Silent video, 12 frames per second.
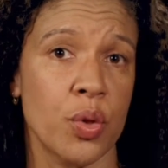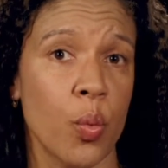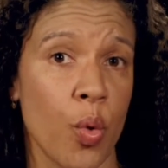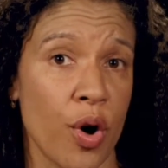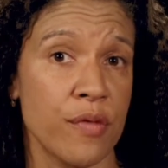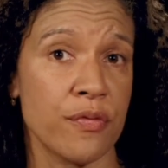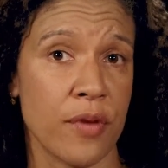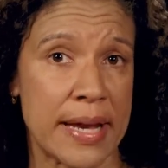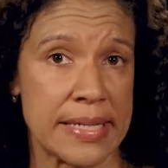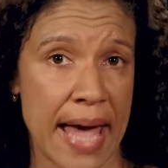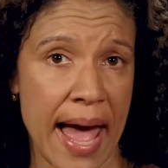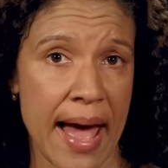the word
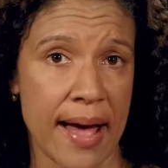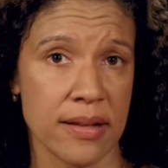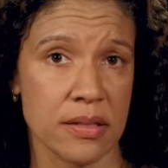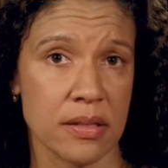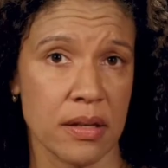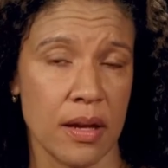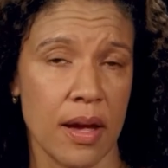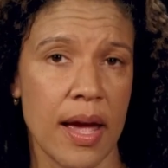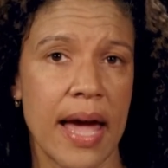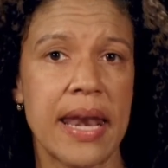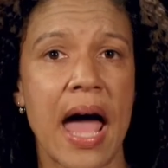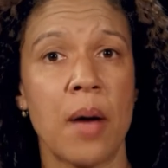friend has
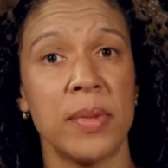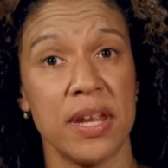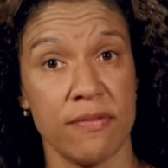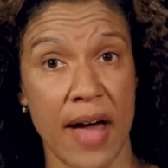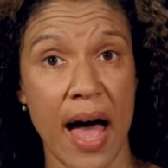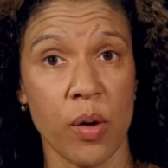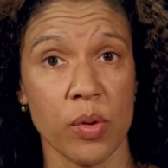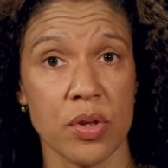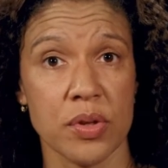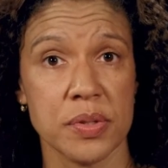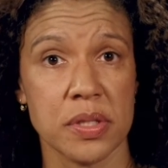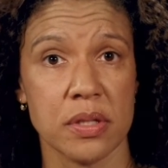and how many
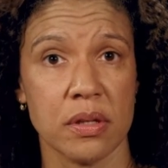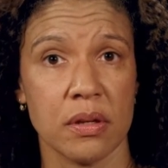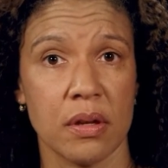vowels.